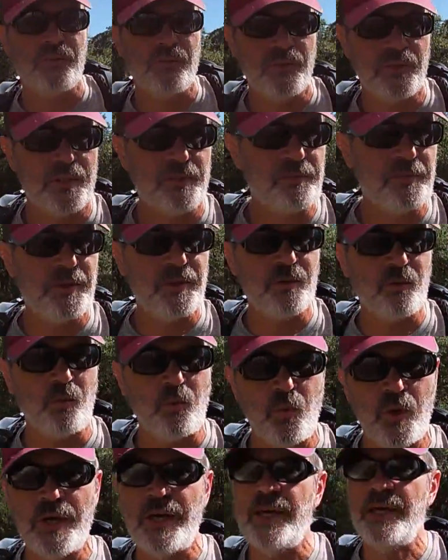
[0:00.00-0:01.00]
going to be the
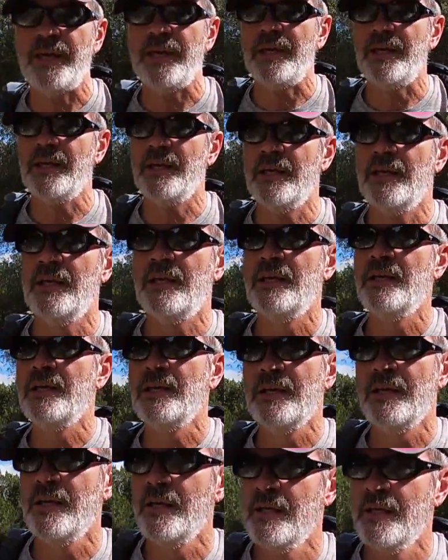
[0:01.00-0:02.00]
way
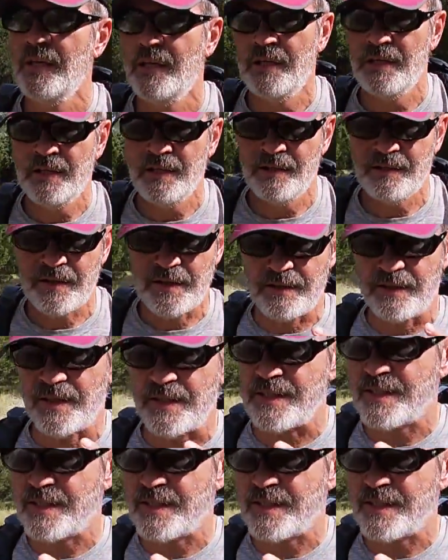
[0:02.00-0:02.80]
that they